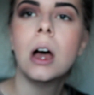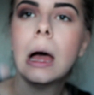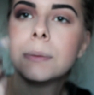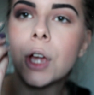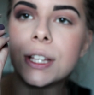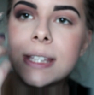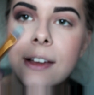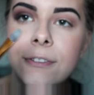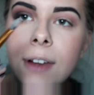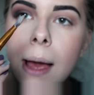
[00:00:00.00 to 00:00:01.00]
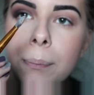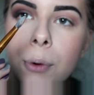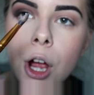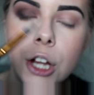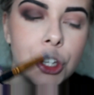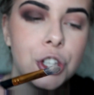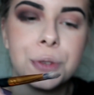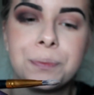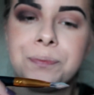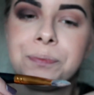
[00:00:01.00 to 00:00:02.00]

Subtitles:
I'm going to get a flat brush,